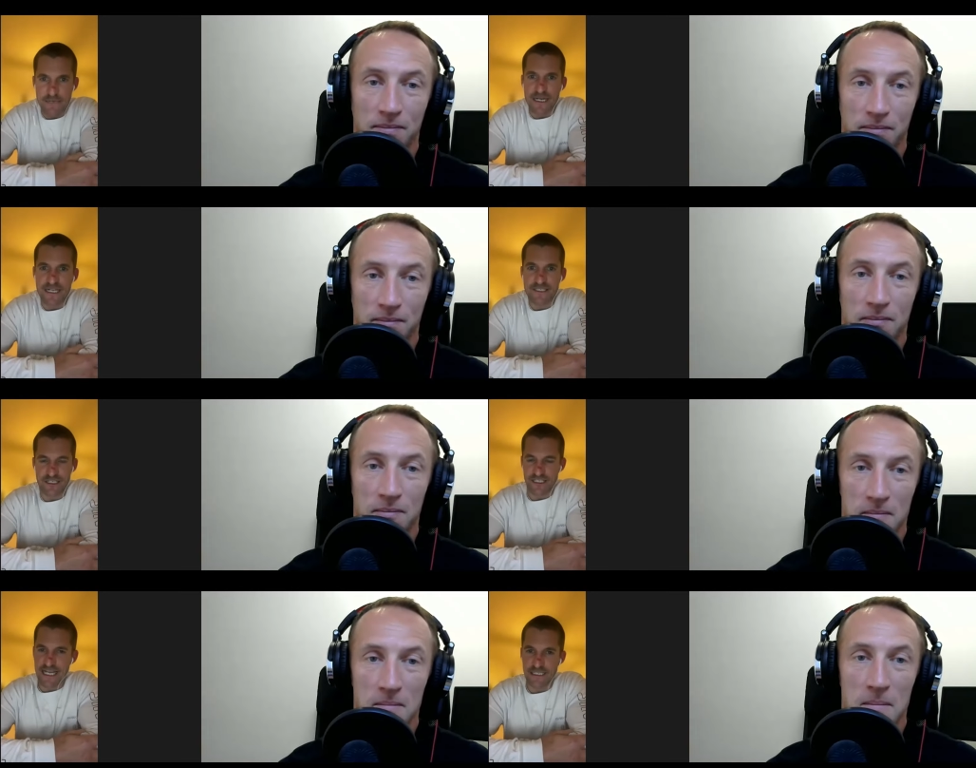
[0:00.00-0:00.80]
Speaker 1: minutes on a
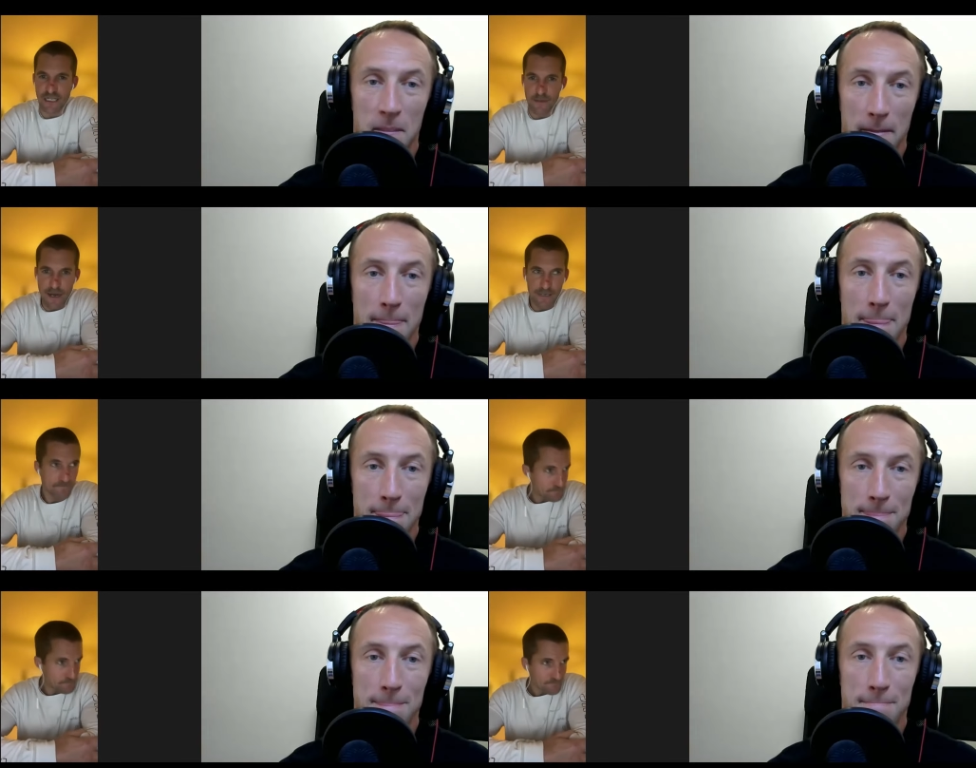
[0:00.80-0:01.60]
stair climber,
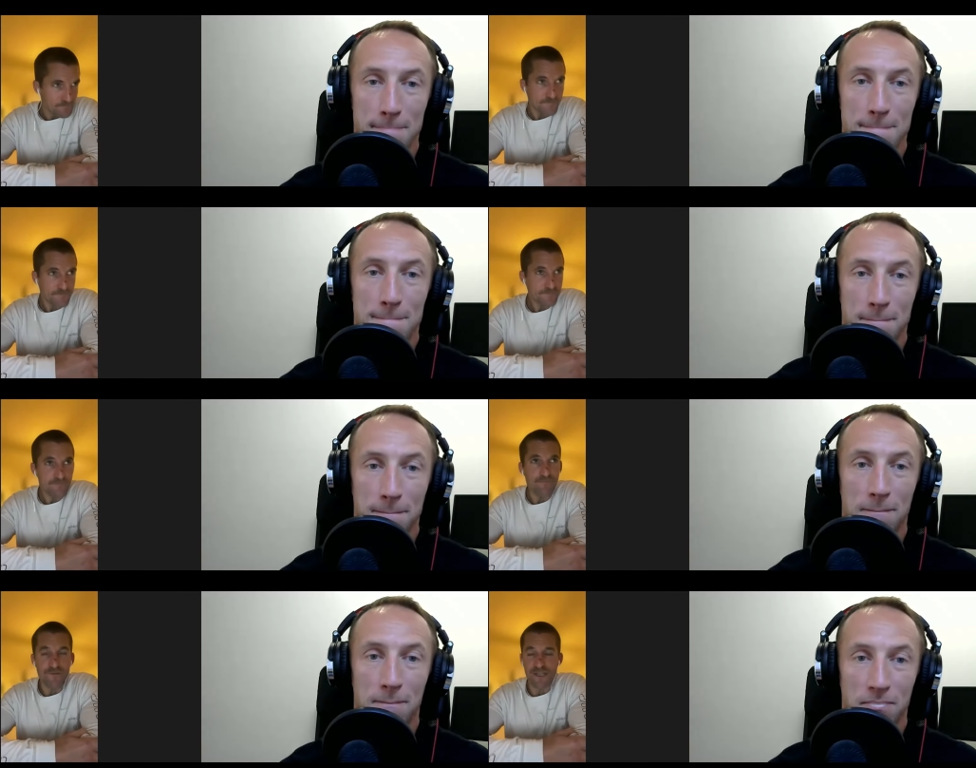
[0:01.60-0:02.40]

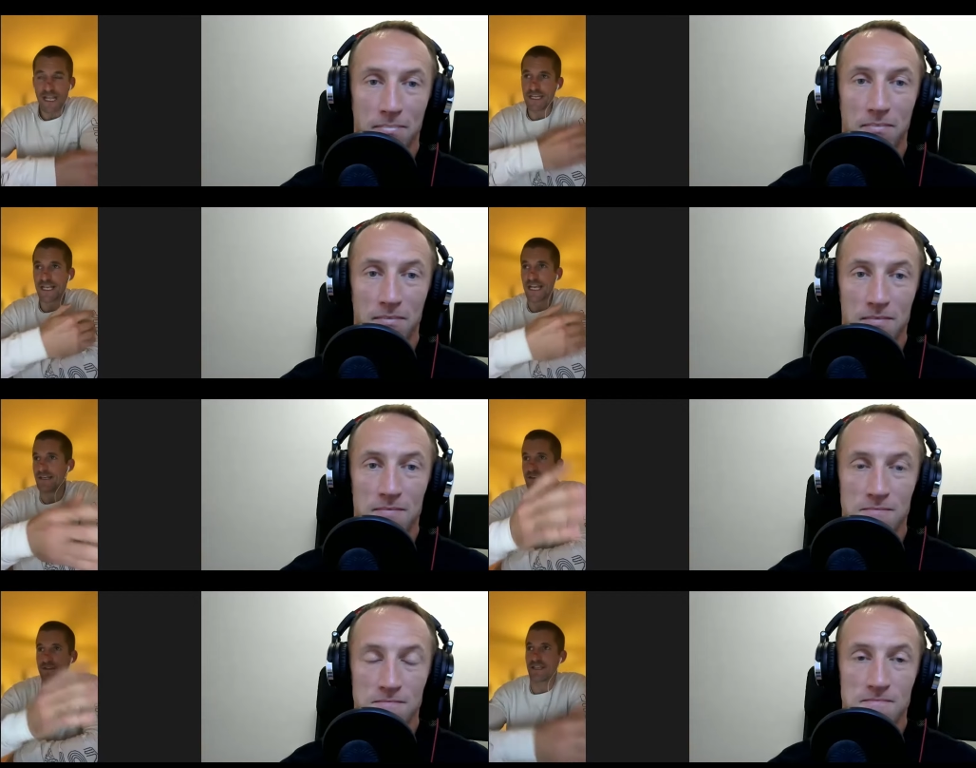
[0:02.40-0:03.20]
and you're
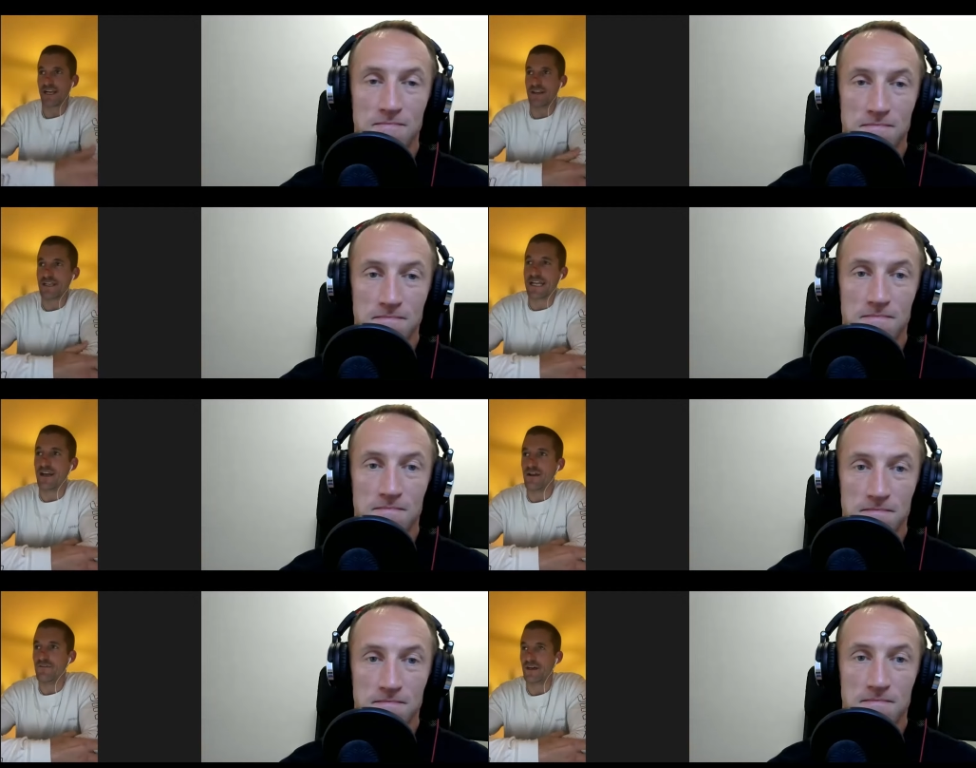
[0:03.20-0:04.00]
getting, you know, you're getting
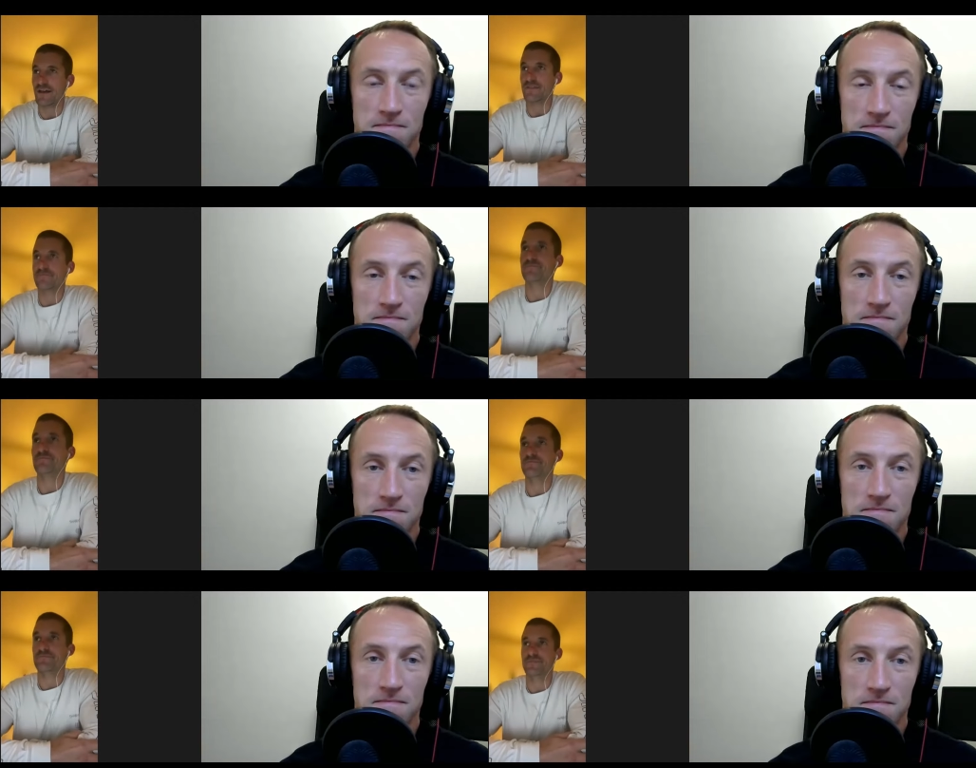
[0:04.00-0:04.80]
over,
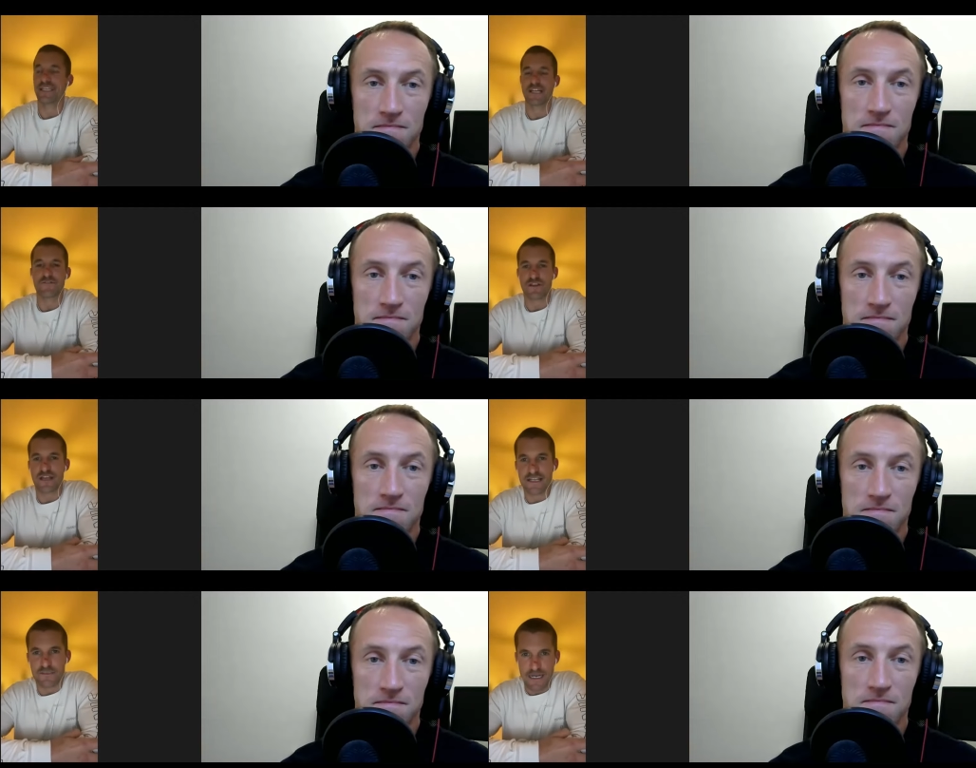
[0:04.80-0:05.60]
you're getting over a
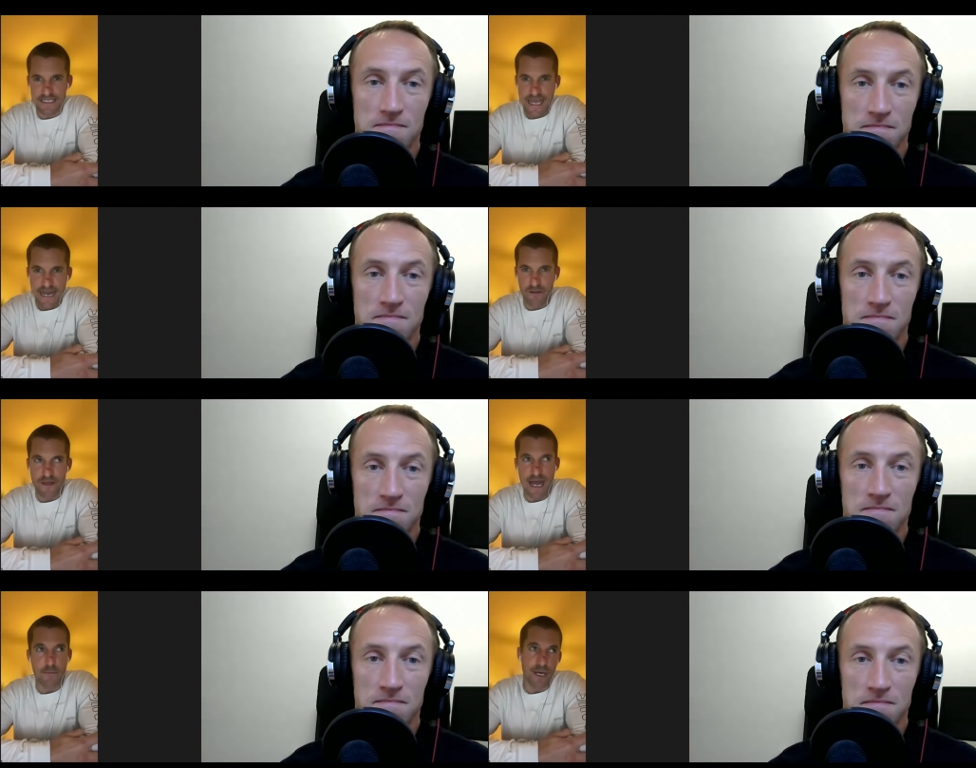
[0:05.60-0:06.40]
thousand meters gain on
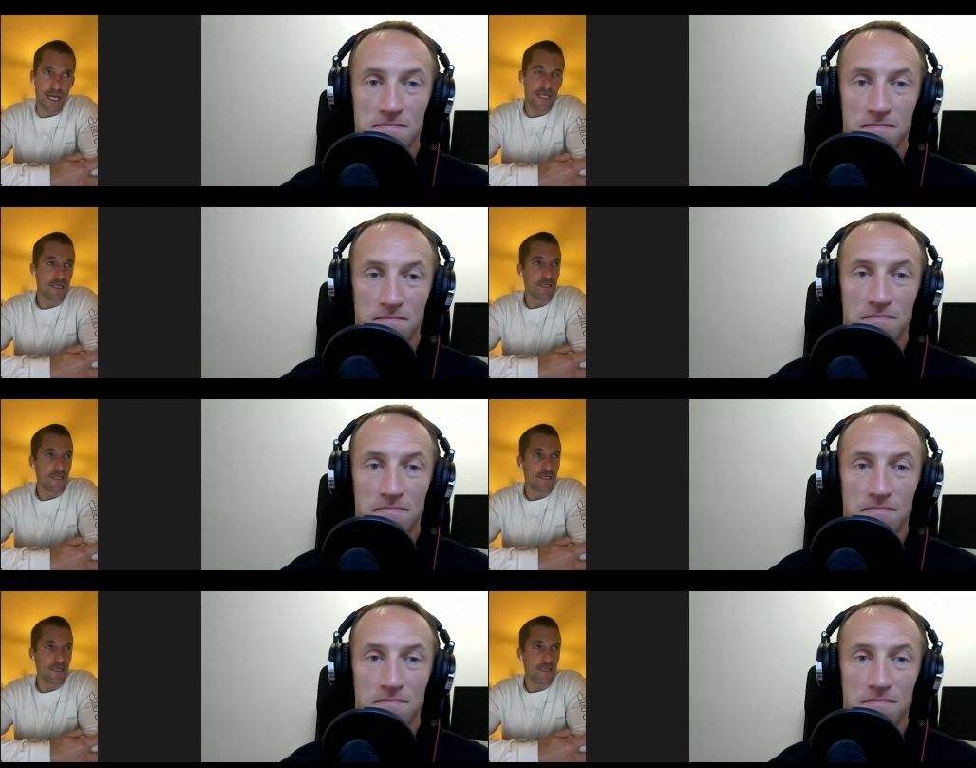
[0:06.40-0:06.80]
that, but